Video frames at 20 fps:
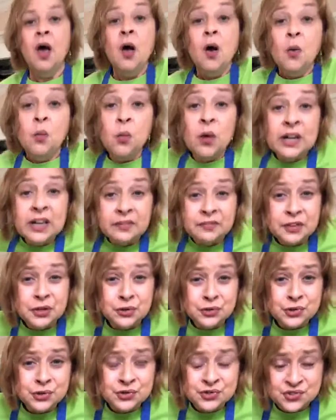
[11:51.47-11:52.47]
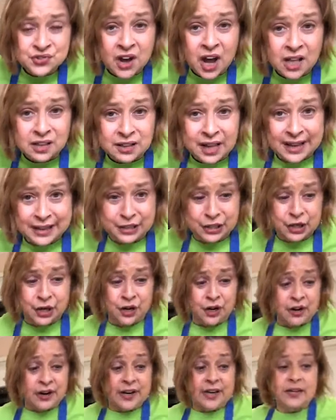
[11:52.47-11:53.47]
one of you does not like
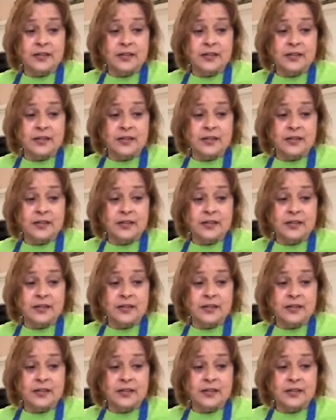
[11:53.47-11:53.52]
curry,